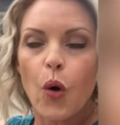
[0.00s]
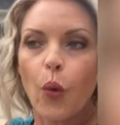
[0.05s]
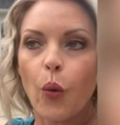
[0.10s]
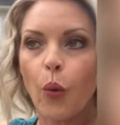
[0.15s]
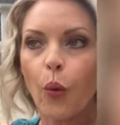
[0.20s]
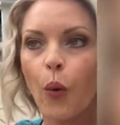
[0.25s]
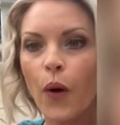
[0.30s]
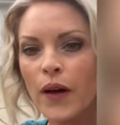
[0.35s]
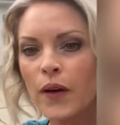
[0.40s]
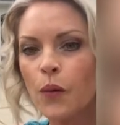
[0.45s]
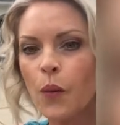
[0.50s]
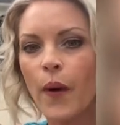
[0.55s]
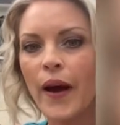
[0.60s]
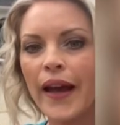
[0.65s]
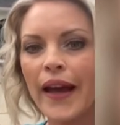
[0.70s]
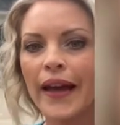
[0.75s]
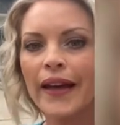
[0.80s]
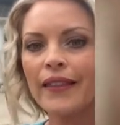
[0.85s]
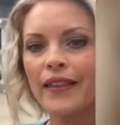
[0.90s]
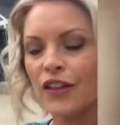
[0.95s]
One
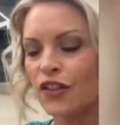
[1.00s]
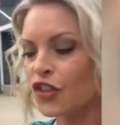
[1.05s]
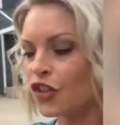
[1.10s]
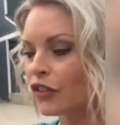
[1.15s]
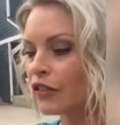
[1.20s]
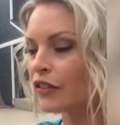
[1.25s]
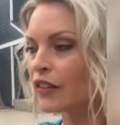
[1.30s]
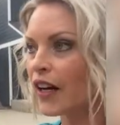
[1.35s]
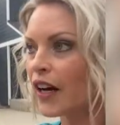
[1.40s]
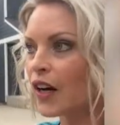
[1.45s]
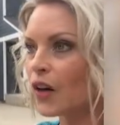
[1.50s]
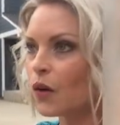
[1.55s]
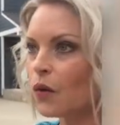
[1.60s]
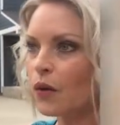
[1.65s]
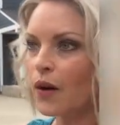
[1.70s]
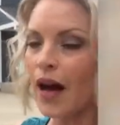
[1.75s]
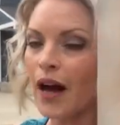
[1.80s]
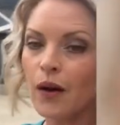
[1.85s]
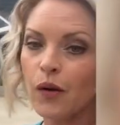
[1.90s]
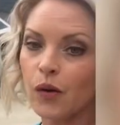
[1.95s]
way that you'll know
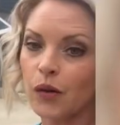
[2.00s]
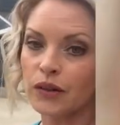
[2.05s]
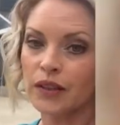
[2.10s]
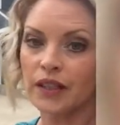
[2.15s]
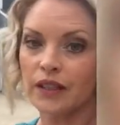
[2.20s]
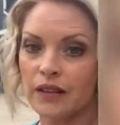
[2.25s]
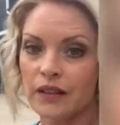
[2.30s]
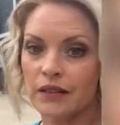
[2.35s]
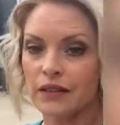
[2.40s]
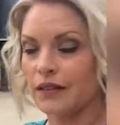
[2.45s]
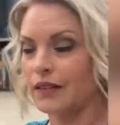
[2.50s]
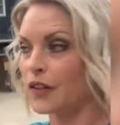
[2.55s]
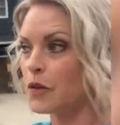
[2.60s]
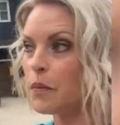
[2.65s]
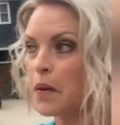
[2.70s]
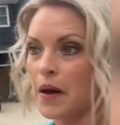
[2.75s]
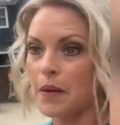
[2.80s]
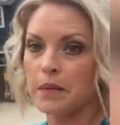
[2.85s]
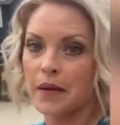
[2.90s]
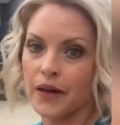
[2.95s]
how old, and you
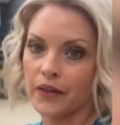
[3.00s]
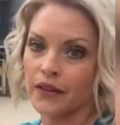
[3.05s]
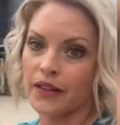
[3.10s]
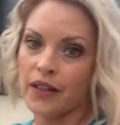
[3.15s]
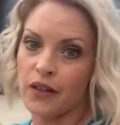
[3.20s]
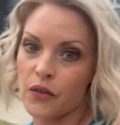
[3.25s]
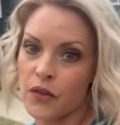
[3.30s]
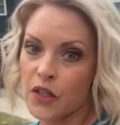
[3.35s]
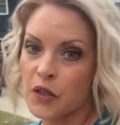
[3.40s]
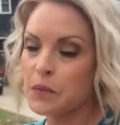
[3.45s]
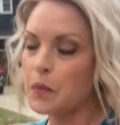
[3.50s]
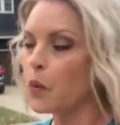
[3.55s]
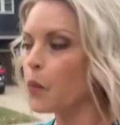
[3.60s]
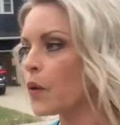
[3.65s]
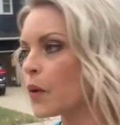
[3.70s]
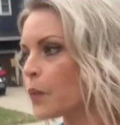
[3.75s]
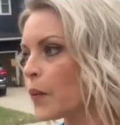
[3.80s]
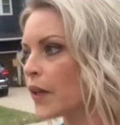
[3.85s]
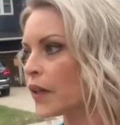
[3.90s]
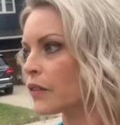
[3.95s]
probably already know this, but
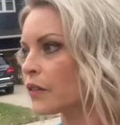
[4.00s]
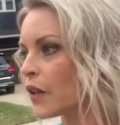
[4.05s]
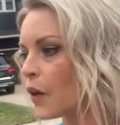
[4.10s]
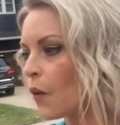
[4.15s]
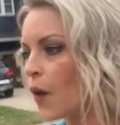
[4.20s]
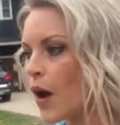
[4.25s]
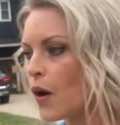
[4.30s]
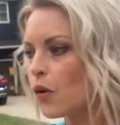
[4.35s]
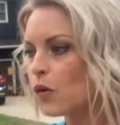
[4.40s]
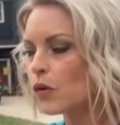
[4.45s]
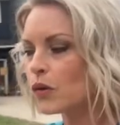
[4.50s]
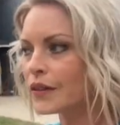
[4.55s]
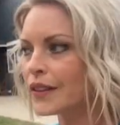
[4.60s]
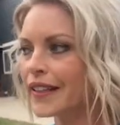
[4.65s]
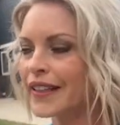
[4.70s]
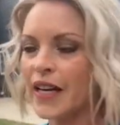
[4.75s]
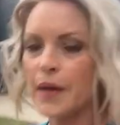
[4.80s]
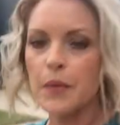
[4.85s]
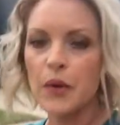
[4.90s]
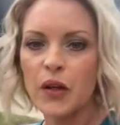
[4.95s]
one way you'll know how old a
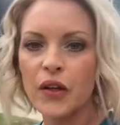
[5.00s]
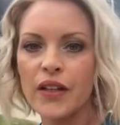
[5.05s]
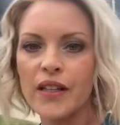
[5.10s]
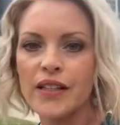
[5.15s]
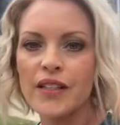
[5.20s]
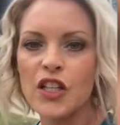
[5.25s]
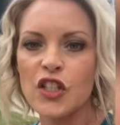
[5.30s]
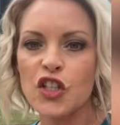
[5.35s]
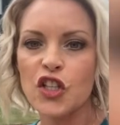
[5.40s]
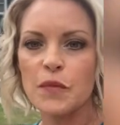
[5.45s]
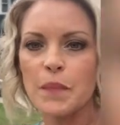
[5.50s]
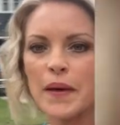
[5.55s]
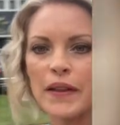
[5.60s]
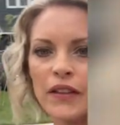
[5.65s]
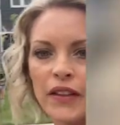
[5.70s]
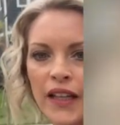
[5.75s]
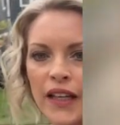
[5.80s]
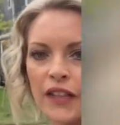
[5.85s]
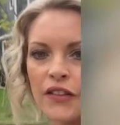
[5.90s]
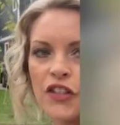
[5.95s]
neighborhood is just by
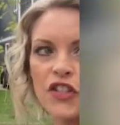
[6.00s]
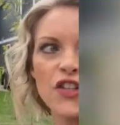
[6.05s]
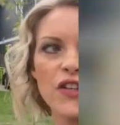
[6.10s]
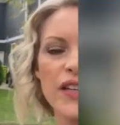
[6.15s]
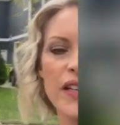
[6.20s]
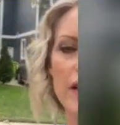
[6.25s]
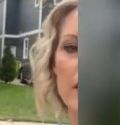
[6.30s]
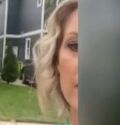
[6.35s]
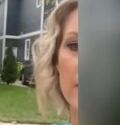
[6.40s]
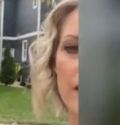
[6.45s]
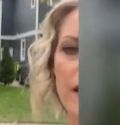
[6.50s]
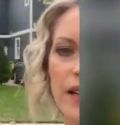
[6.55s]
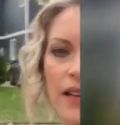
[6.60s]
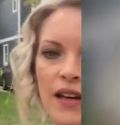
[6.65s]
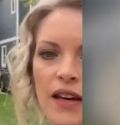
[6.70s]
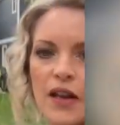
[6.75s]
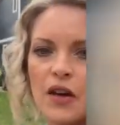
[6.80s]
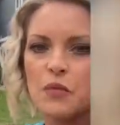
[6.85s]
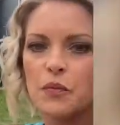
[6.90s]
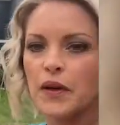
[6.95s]
looking at the trees.
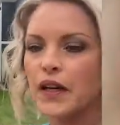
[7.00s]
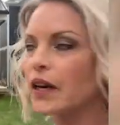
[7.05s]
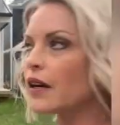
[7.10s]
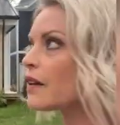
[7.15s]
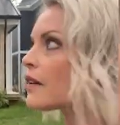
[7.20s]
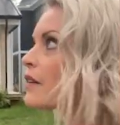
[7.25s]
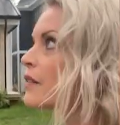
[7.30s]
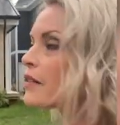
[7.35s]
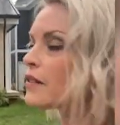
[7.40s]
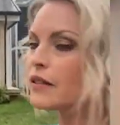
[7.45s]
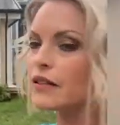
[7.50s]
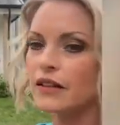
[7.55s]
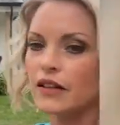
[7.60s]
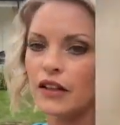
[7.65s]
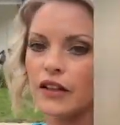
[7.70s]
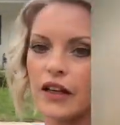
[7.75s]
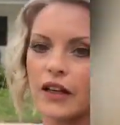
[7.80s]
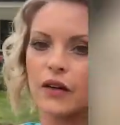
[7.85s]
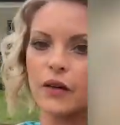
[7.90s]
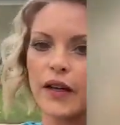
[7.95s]
Because, you
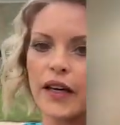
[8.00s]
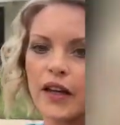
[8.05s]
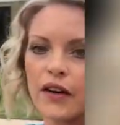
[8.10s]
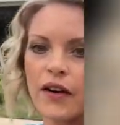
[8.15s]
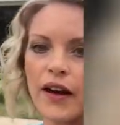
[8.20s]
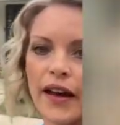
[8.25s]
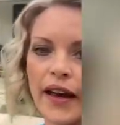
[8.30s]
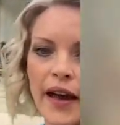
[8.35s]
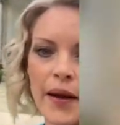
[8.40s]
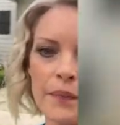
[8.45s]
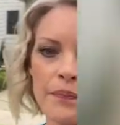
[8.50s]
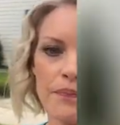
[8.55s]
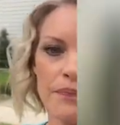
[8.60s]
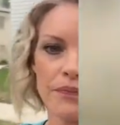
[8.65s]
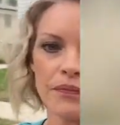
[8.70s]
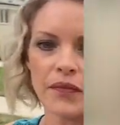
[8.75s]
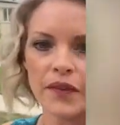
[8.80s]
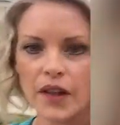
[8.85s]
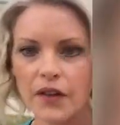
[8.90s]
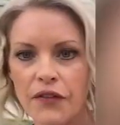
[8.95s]
know, here I am
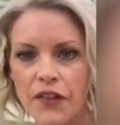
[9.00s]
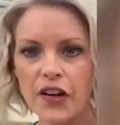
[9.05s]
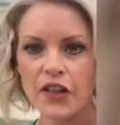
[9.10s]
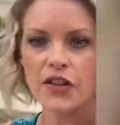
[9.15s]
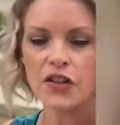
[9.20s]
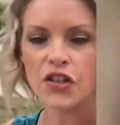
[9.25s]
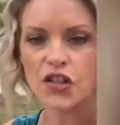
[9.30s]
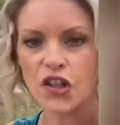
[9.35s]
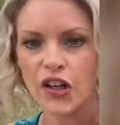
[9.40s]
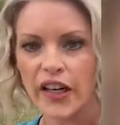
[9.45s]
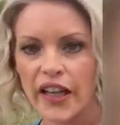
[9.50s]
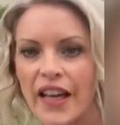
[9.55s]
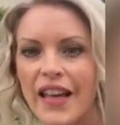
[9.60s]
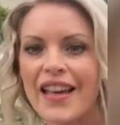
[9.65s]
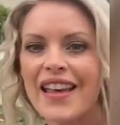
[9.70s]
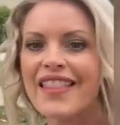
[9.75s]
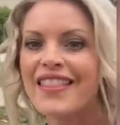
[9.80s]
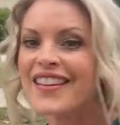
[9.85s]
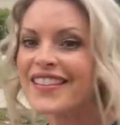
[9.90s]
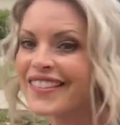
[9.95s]
in front of this tree.
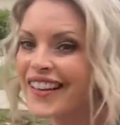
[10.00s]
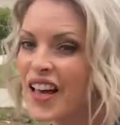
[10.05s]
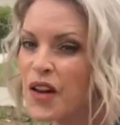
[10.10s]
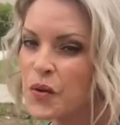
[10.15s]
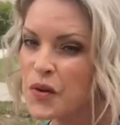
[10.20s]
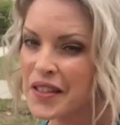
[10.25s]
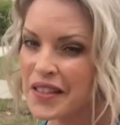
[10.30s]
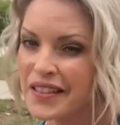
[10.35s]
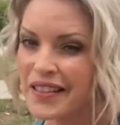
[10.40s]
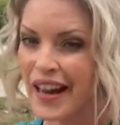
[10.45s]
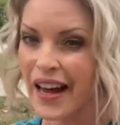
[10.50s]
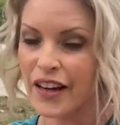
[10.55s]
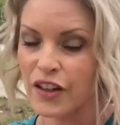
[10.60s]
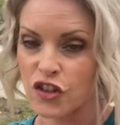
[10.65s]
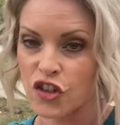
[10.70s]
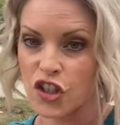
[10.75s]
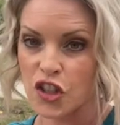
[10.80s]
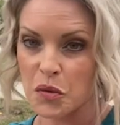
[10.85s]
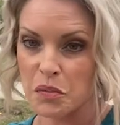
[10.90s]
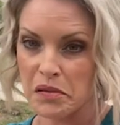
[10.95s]
This guy was not
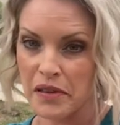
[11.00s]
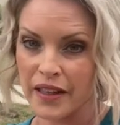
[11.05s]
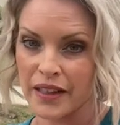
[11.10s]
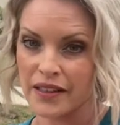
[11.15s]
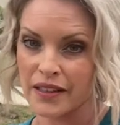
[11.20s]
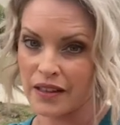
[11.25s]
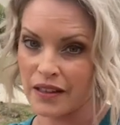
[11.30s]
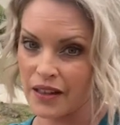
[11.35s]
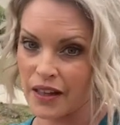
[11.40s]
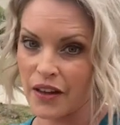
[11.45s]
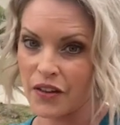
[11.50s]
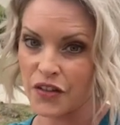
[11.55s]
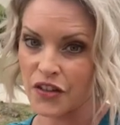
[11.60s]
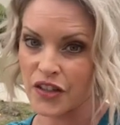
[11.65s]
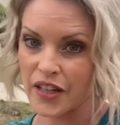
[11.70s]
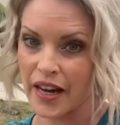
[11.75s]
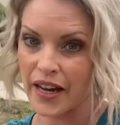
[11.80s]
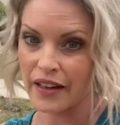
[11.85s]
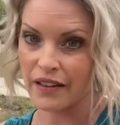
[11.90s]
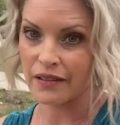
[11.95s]
just planted the other
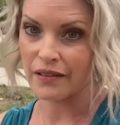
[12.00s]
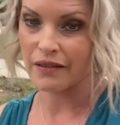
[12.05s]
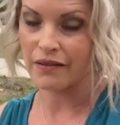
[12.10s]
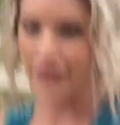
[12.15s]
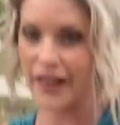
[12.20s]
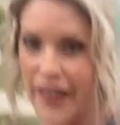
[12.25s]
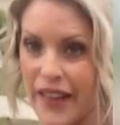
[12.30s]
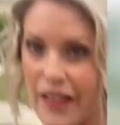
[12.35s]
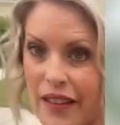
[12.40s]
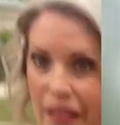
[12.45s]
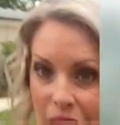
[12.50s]
day, right?